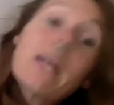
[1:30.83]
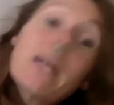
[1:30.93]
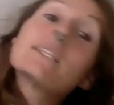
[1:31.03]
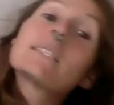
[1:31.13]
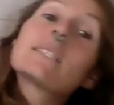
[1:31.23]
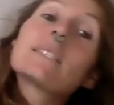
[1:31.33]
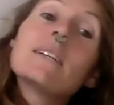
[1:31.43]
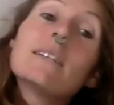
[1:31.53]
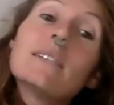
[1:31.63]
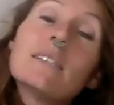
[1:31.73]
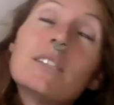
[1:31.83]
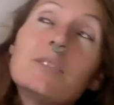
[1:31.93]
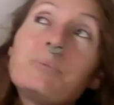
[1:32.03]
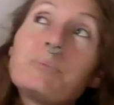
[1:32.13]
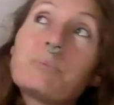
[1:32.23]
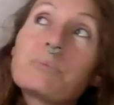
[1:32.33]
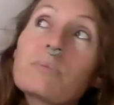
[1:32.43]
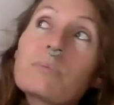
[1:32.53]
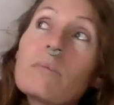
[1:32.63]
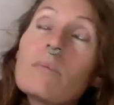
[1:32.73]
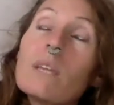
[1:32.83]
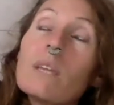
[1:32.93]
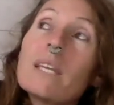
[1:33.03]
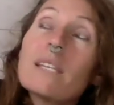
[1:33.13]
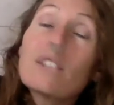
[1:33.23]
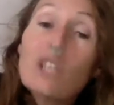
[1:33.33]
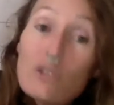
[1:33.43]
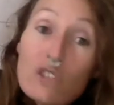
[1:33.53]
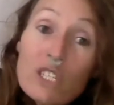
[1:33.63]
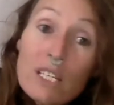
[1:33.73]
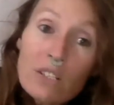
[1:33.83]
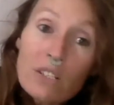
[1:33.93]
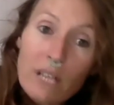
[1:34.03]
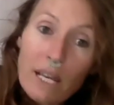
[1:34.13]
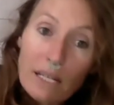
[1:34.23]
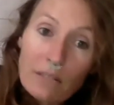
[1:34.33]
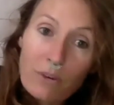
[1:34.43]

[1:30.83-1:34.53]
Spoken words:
That's, there's a huge disconnect